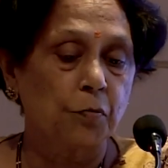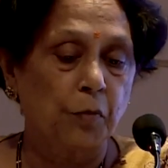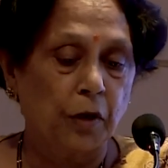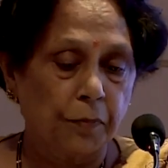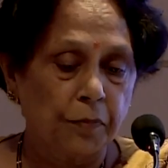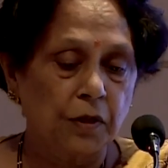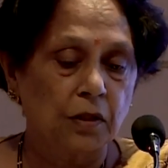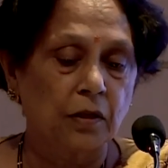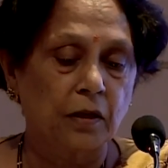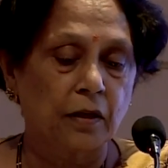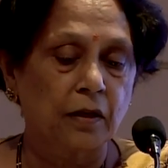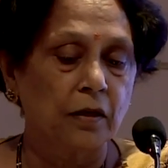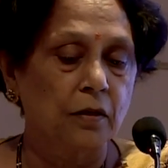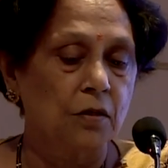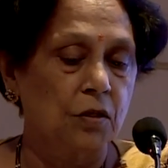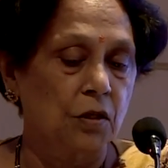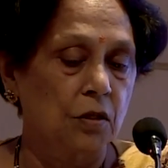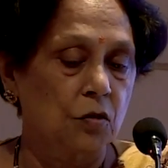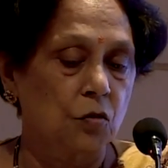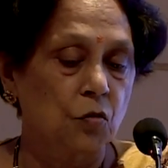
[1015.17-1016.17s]
may be there in
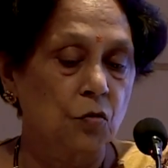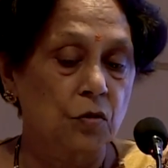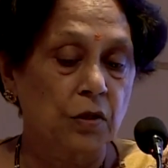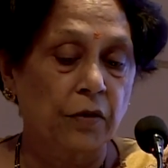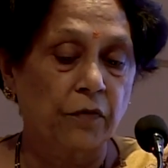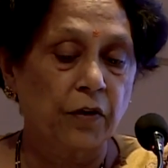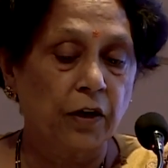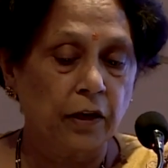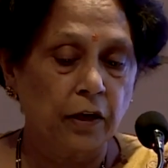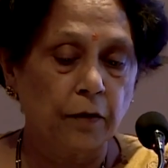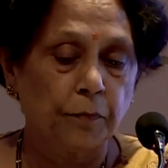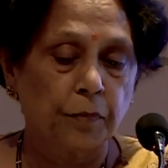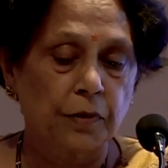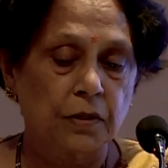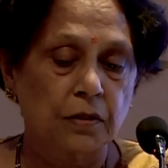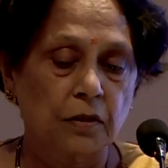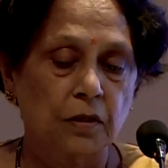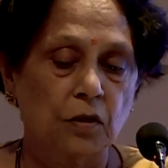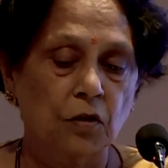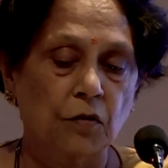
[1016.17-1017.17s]
6 to
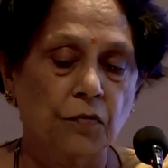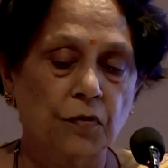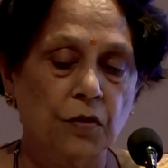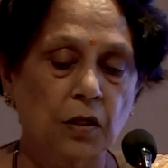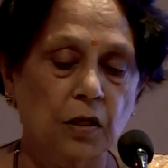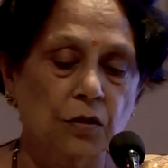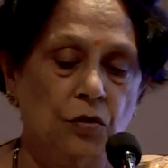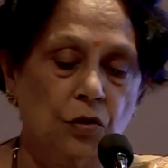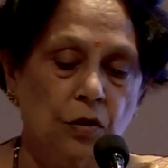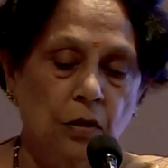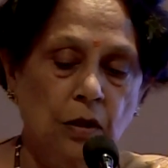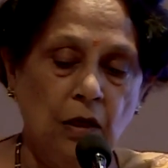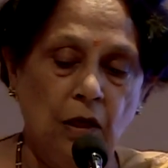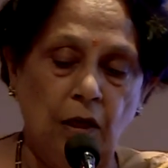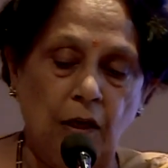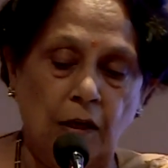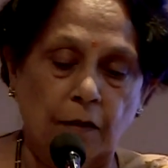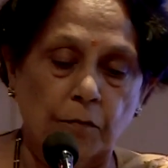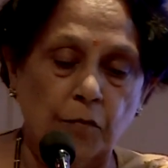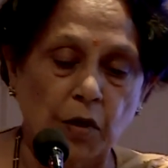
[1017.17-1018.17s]
17% of such
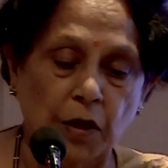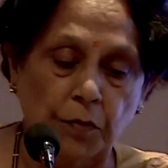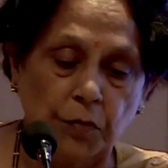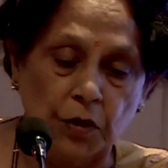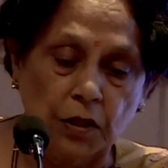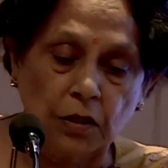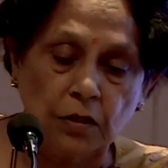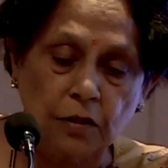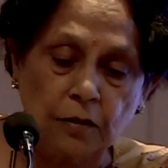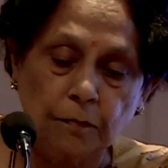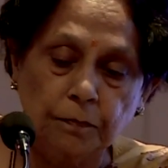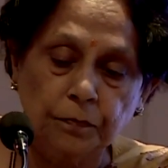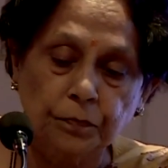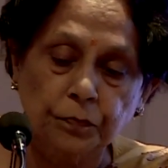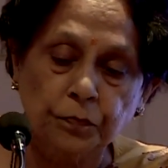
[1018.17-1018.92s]
babies.